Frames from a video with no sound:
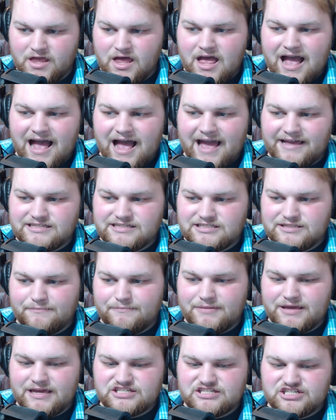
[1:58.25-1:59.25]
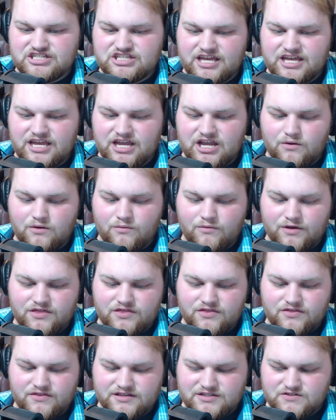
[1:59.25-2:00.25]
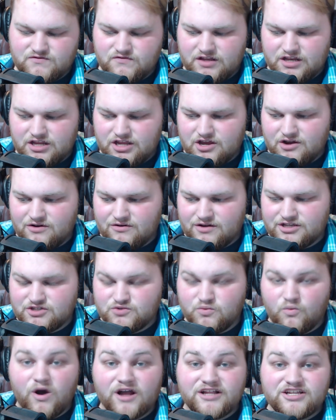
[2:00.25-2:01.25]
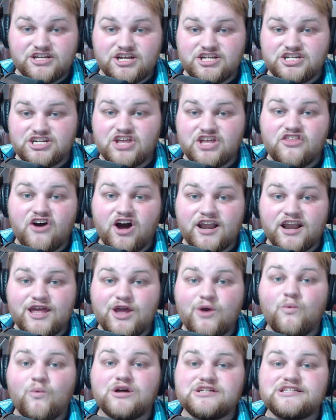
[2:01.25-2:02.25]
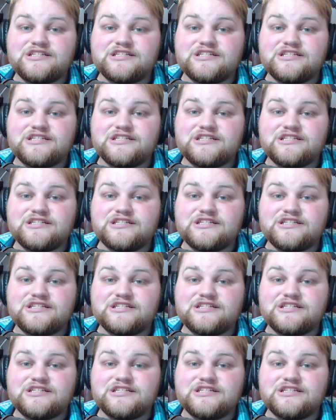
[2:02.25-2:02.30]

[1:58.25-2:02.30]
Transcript: I guess the biggest thing with this video is, one, she thought it was